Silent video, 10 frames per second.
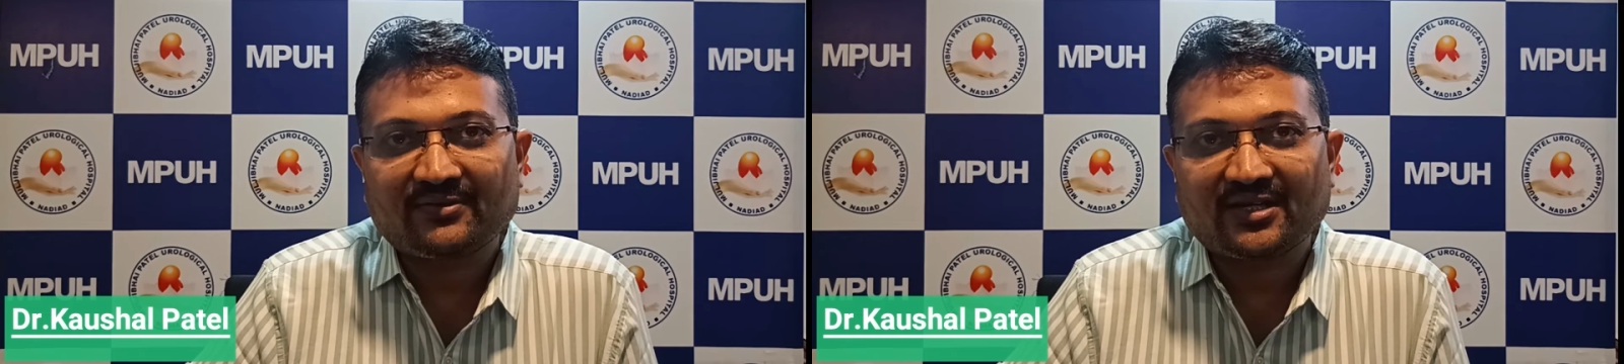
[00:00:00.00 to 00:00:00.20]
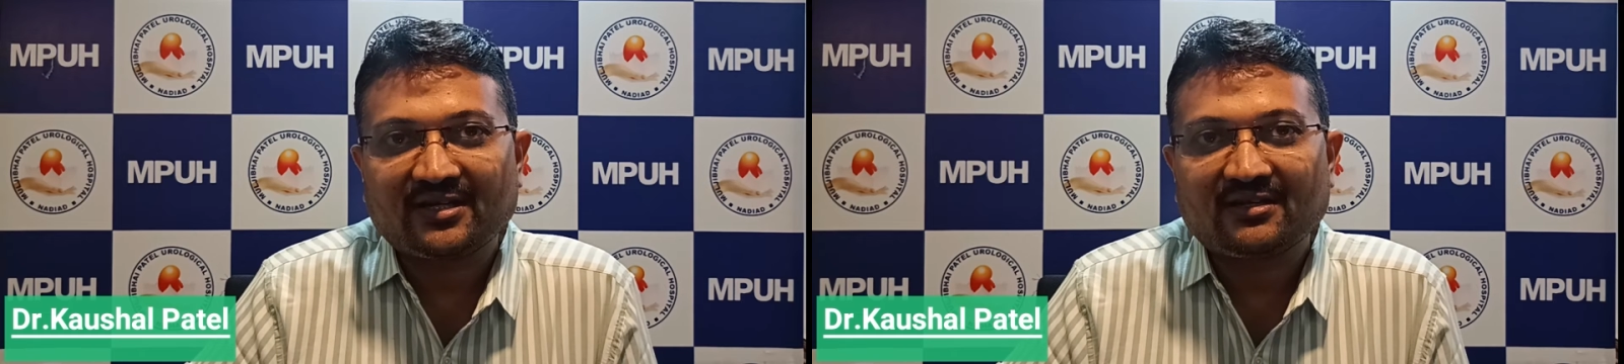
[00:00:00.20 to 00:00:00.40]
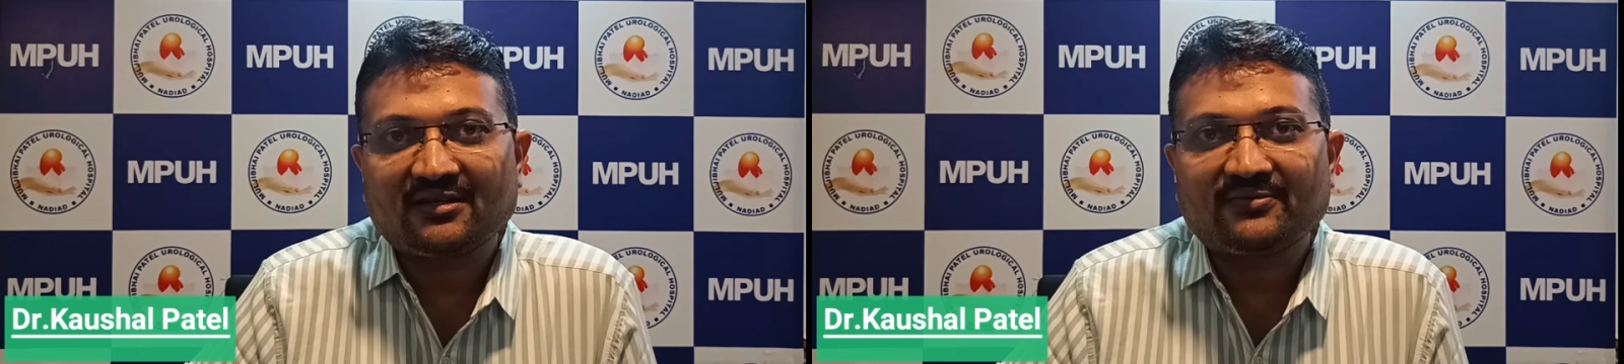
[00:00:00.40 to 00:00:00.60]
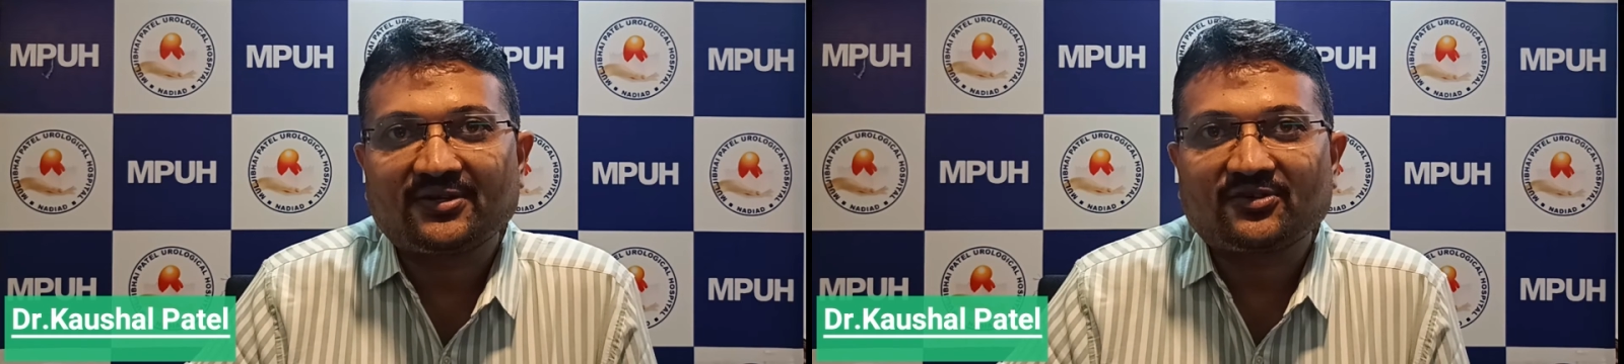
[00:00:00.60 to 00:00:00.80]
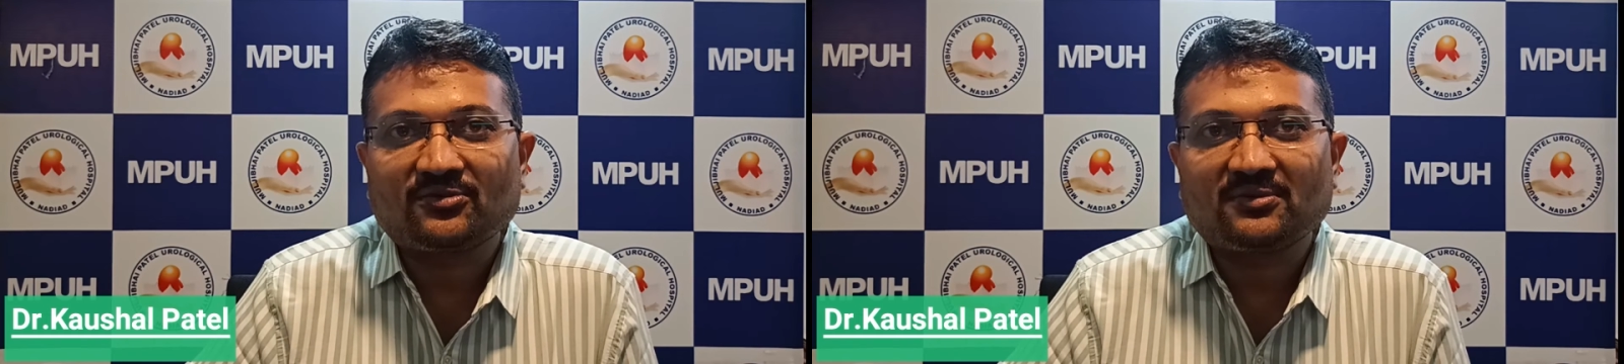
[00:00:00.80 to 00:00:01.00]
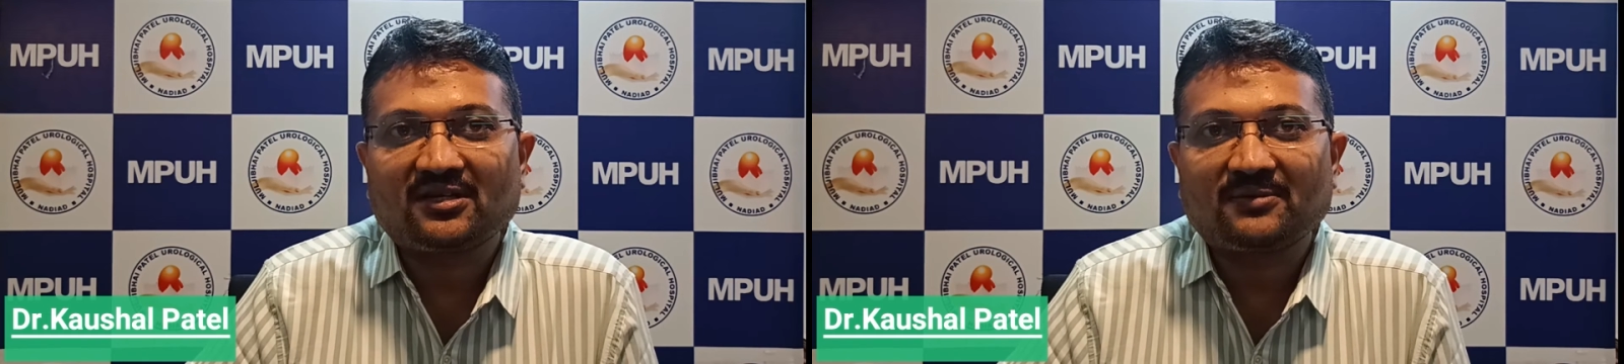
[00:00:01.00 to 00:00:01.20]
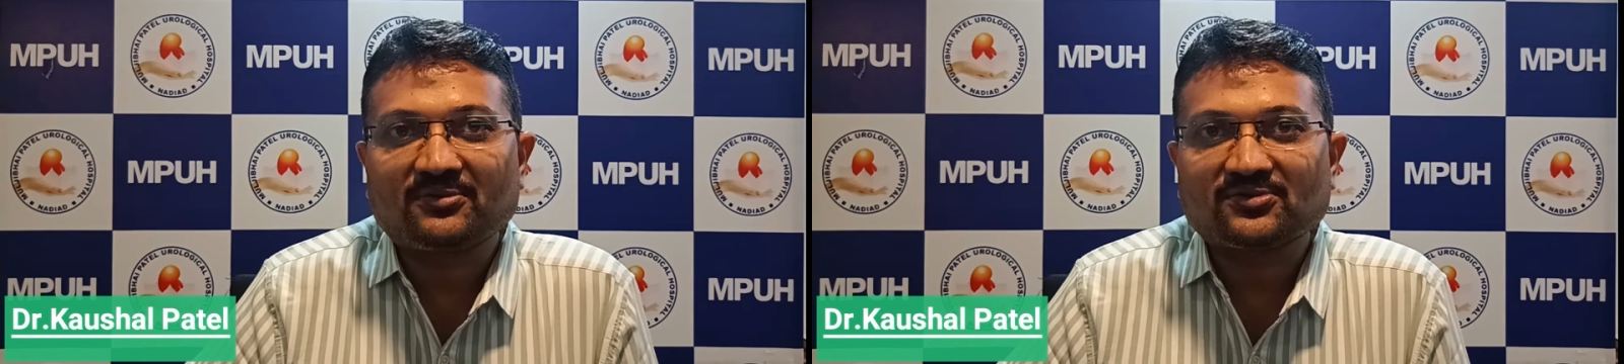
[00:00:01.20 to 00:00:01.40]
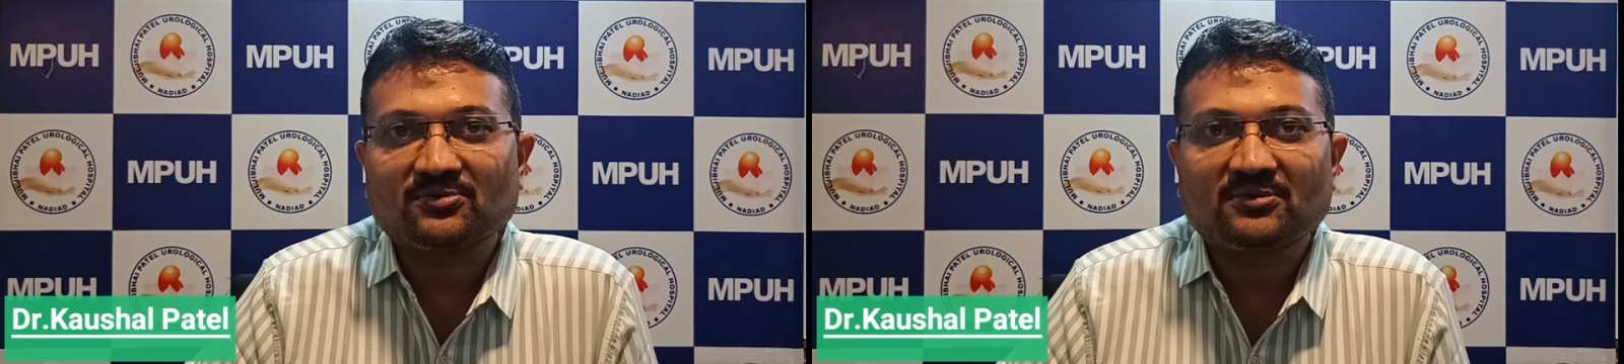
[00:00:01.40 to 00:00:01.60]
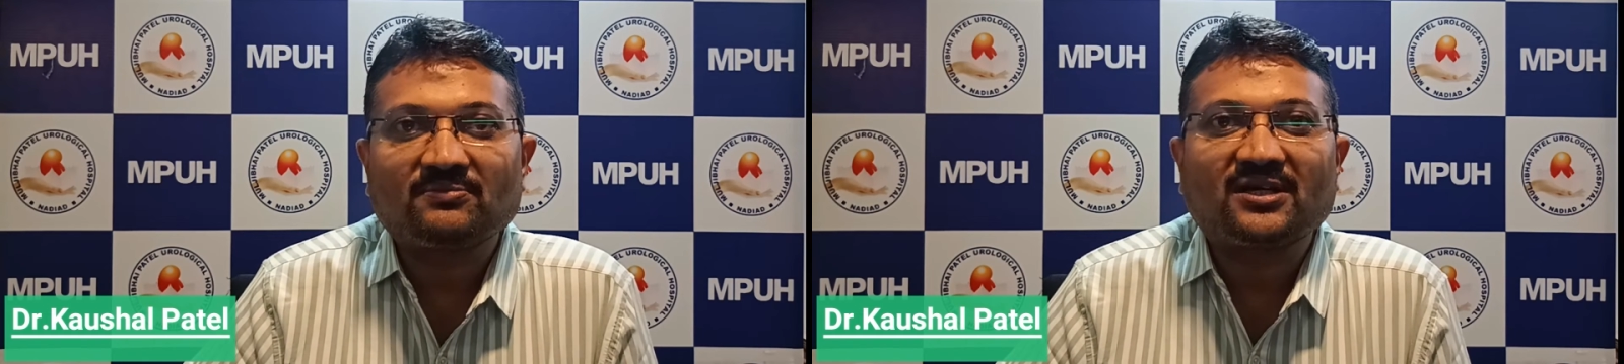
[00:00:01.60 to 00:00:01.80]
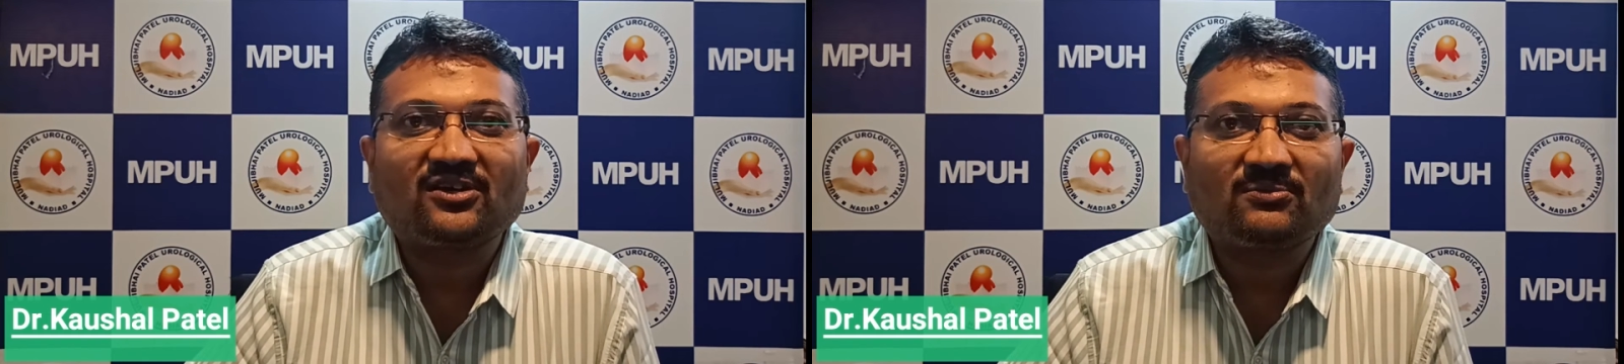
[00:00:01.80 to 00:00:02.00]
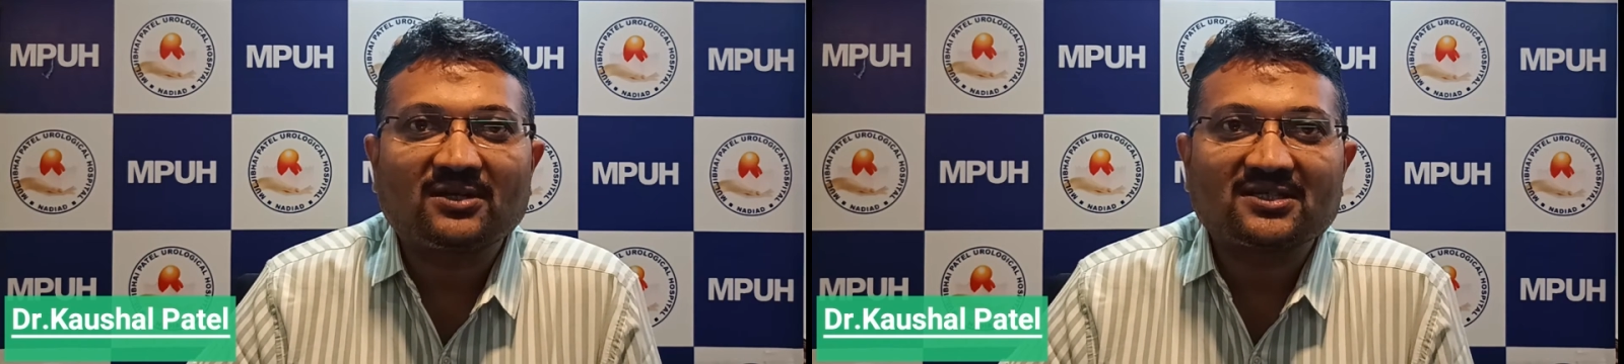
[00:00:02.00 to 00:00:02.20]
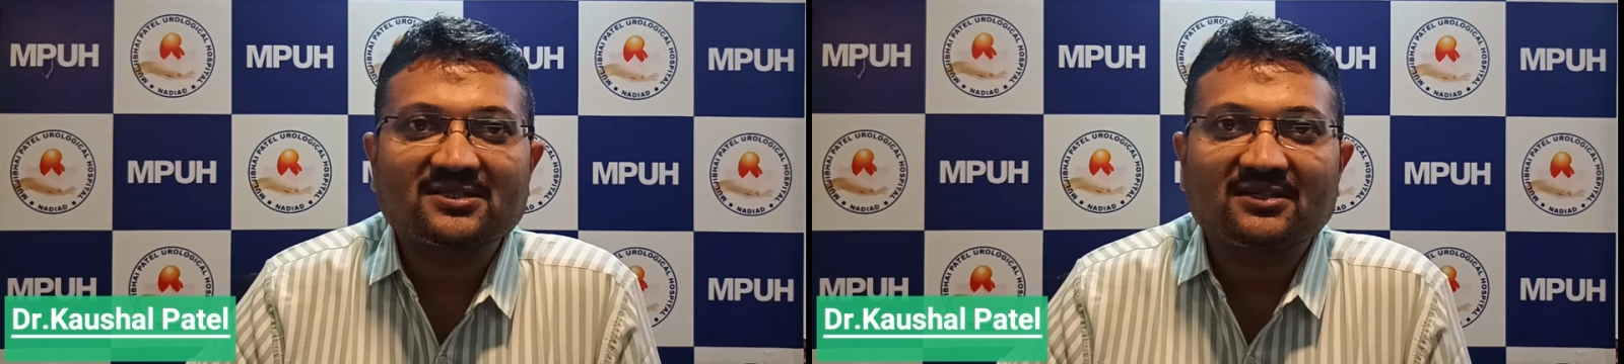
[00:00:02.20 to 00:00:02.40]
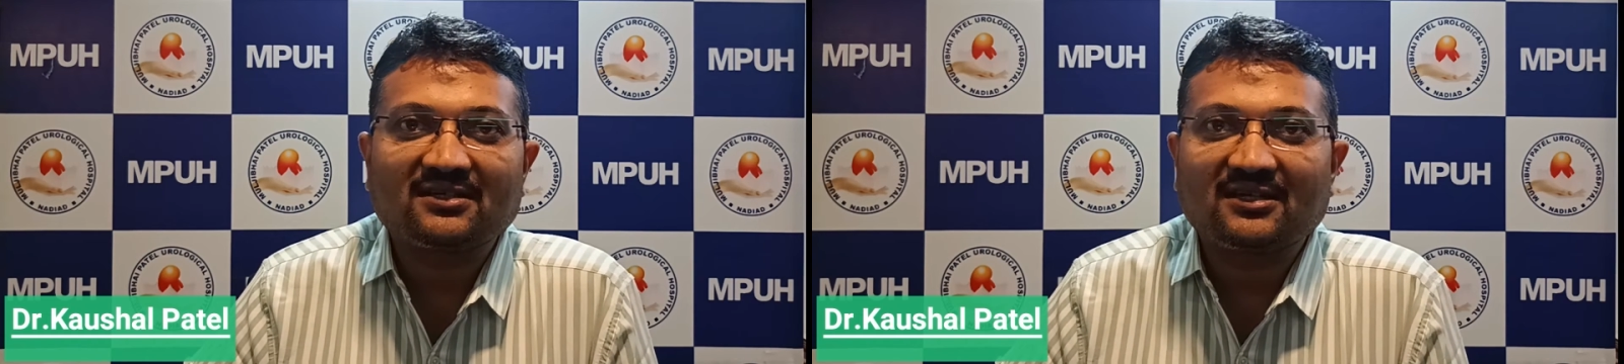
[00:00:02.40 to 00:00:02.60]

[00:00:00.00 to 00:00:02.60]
radical nephrectomy, laparoscopic pyeloplasty,